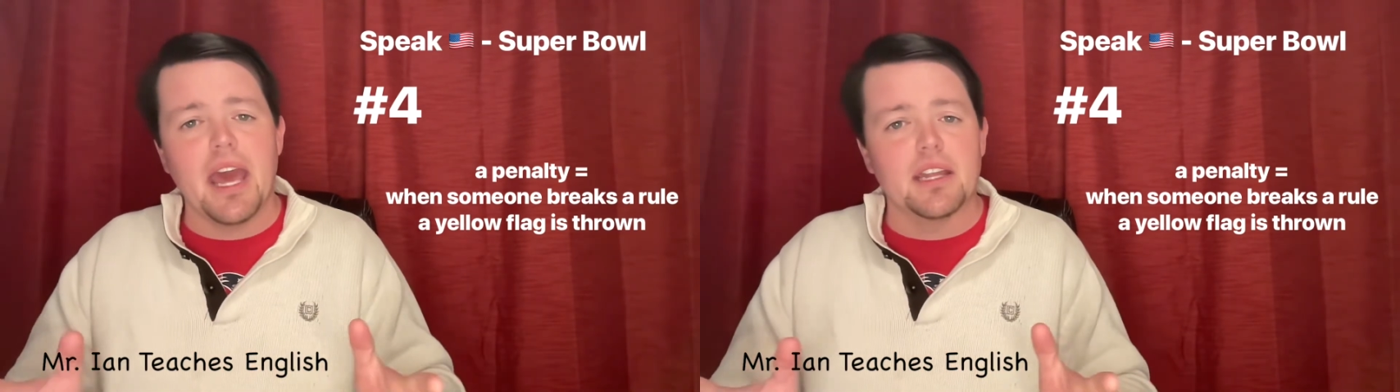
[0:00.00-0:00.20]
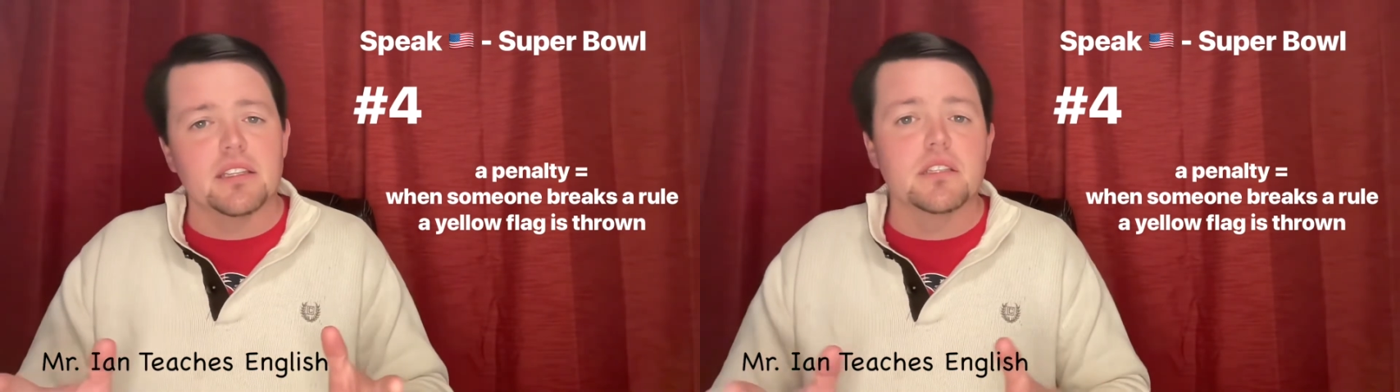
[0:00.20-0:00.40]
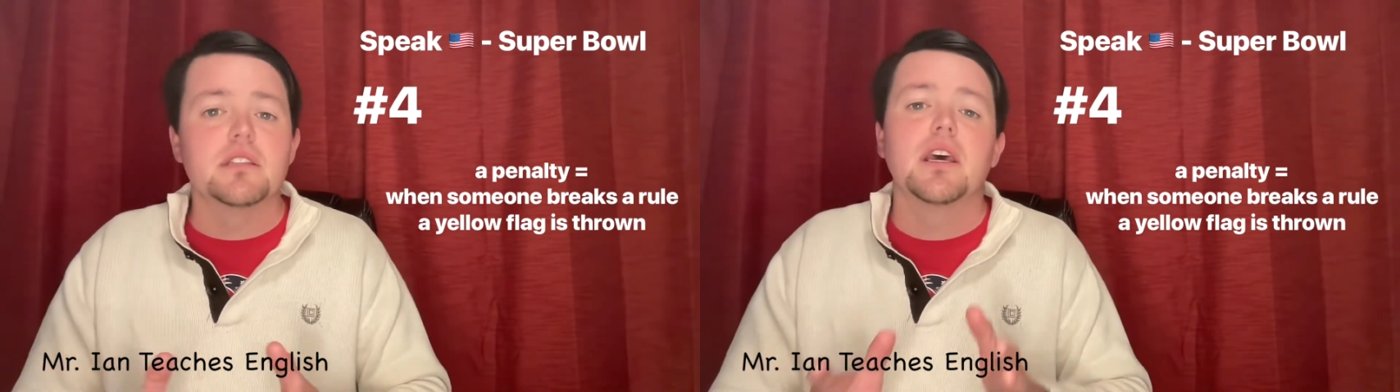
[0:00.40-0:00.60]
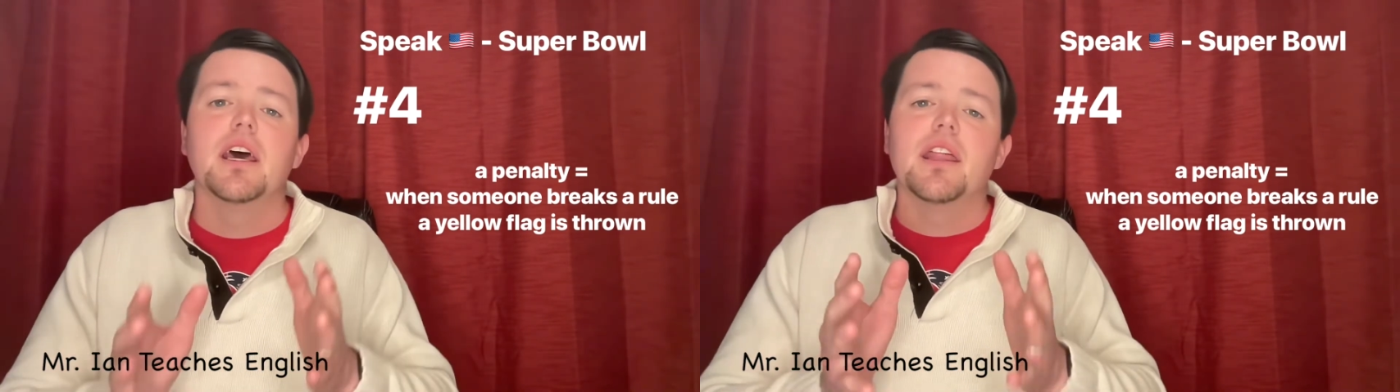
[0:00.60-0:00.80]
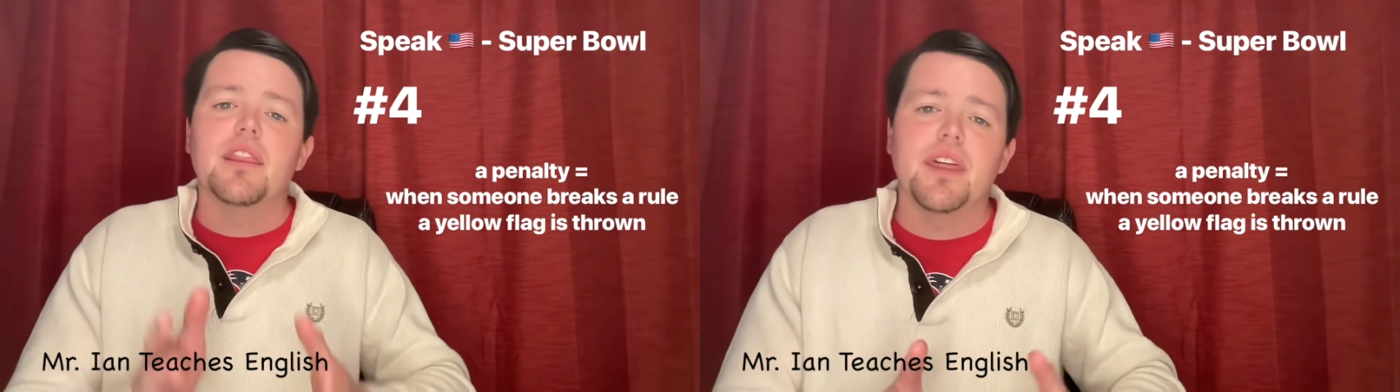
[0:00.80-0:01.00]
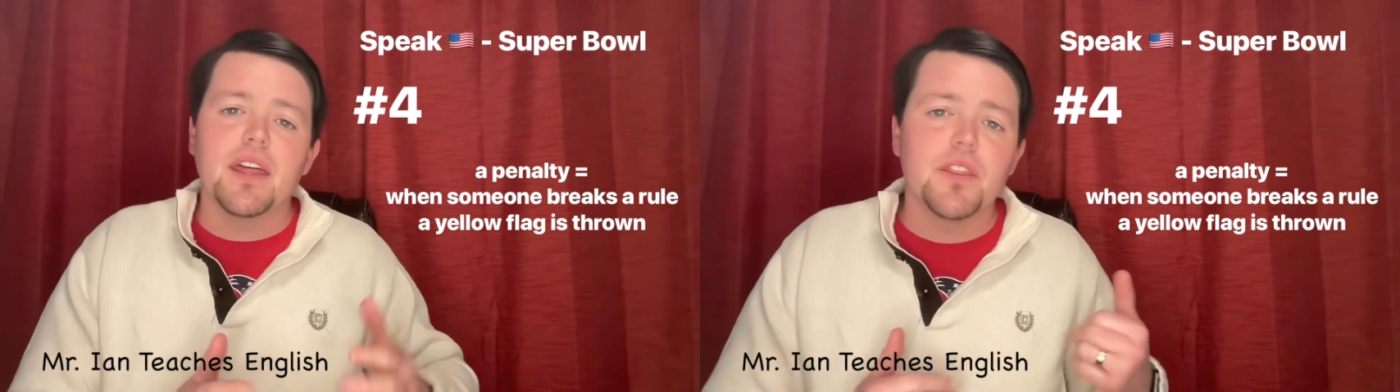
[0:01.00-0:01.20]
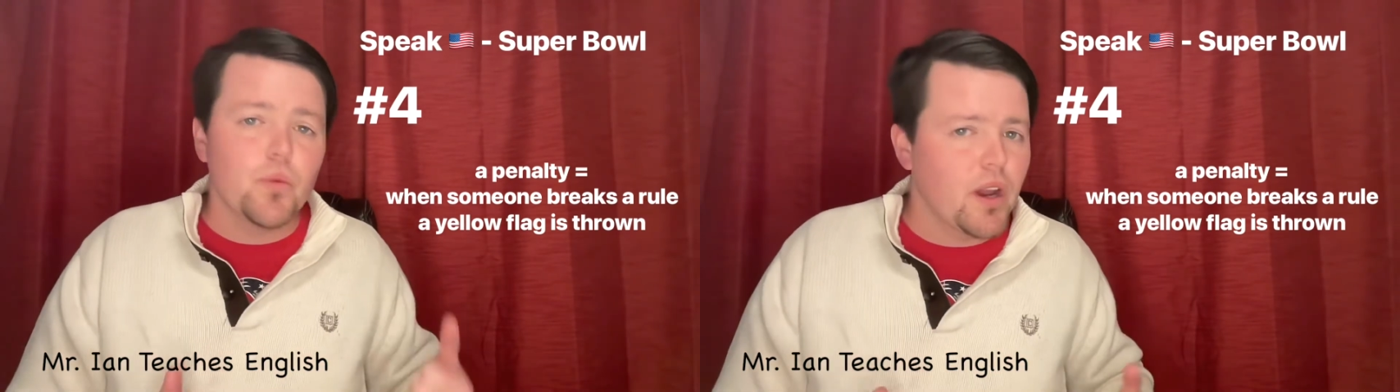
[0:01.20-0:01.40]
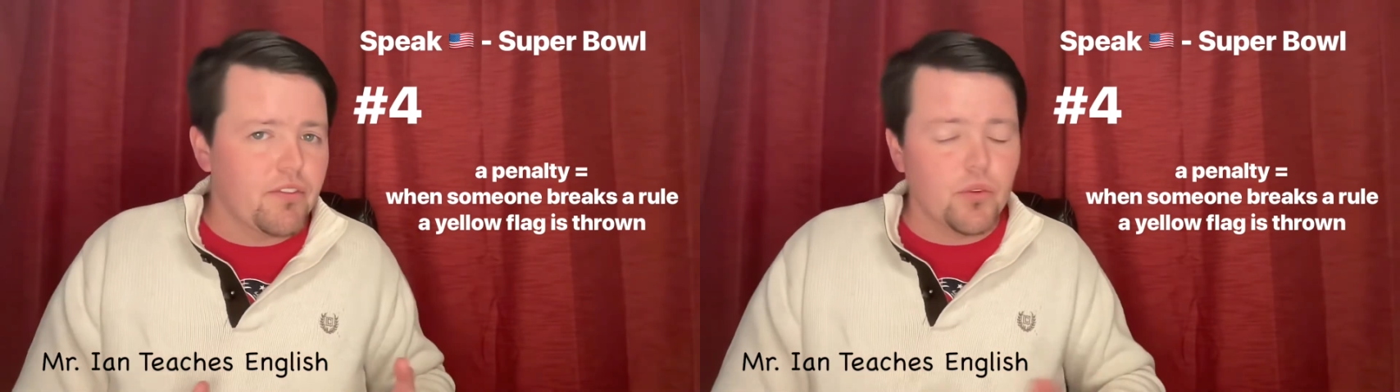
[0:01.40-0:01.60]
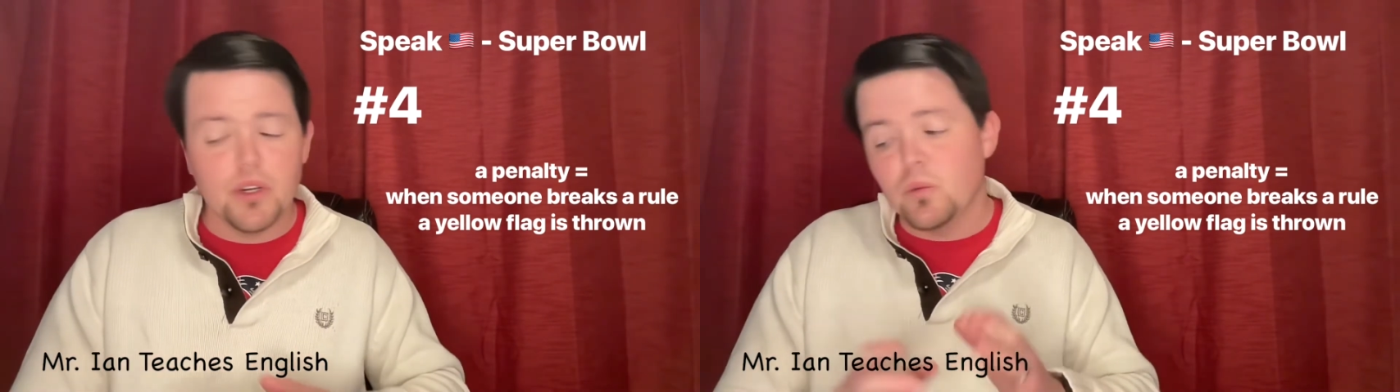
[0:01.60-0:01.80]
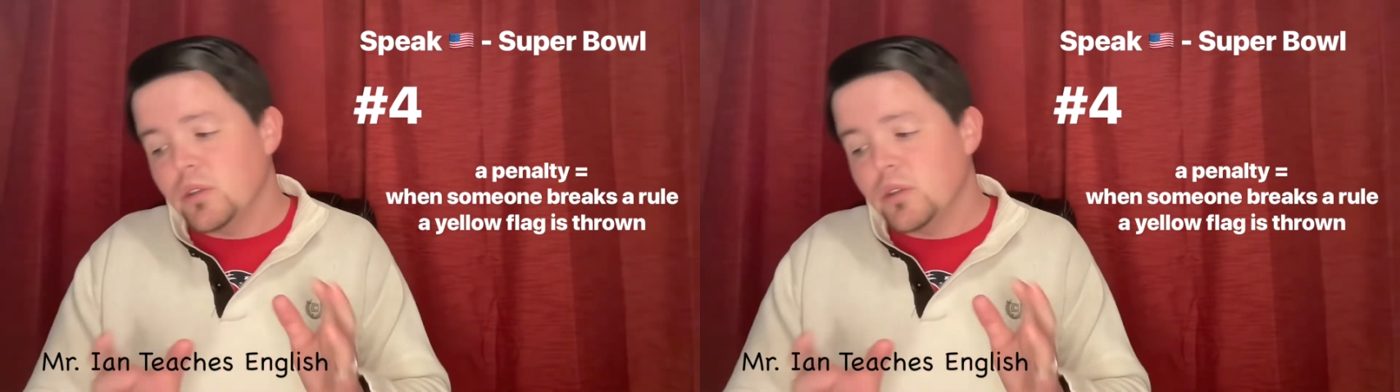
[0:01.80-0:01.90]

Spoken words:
ends. Then the referee will